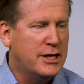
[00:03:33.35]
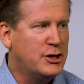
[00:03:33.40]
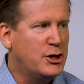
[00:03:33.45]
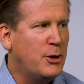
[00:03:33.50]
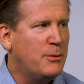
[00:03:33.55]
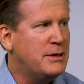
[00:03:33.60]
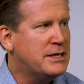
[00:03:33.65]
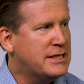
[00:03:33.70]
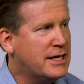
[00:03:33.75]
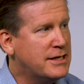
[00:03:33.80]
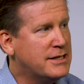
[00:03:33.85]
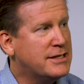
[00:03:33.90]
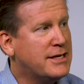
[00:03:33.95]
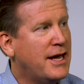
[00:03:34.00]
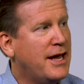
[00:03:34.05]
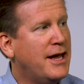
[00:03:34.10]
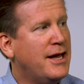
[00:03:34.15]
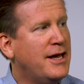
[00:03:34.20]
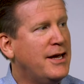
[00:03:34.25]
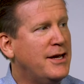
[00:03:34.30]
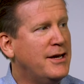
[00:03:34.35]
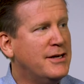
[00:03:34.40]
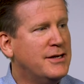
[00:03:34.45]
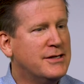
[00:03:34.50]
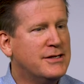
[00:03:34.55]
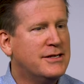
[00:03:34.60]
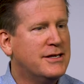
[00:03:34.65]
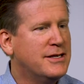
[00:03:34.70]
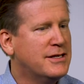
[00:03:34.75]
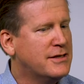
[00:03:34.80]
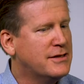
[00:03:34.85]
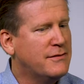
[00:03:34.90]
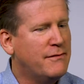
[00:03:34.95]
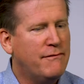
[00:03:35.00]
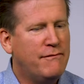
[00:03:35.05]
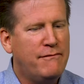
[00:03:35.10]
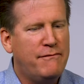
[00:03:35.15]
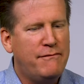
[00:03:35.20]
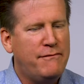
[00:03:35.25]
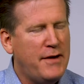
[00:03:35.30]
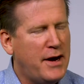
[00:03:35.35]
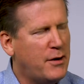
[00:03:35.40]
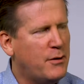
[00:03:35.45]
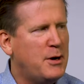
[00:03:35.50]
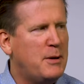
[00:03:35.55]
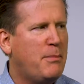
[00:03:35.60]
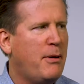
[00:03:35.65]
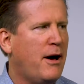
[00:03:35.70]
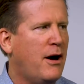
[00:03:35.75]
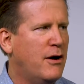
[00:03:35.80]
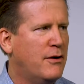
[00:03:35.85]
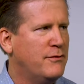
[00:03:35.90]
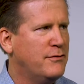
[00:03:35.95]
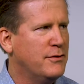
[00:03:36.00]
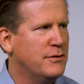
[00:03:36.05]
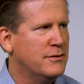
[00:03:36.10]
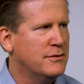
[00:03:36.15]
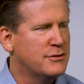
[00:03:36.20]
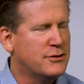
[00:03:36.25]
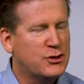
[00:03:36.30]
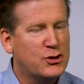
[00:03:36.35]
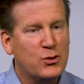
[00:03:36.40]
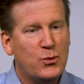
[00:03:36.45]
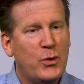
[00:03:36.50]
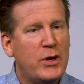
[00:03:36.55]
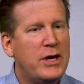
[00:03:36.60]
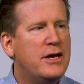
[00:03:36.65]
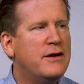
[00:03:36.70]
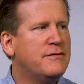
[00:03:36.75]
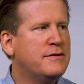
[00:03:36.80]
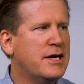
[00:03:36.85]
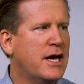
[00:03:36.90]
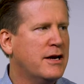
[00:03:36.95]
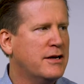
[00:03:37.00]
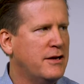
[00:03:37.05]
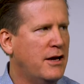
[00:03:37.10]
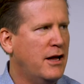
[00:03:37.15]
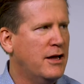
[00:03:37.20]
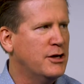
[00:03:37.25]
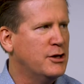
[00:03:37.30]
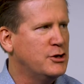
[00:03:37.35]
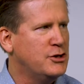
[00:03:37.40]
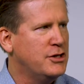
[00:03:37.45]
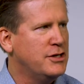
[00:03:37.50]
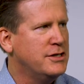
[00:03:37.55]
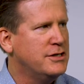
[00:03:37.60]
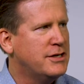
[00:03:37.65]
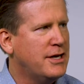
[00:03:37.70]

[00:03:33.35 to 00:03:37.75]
Adobe Sensei is this very powerful suite of technologies,